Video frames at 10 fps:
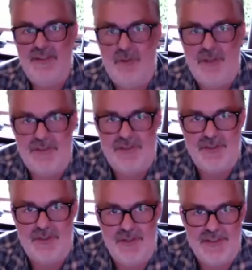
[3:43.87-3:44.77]
all those
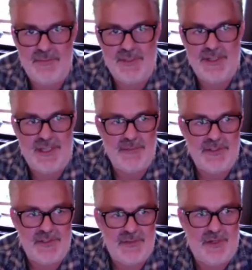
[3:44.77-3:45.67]
stories and
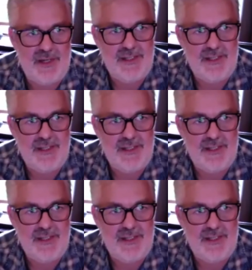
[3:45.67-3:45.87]
predicaments were,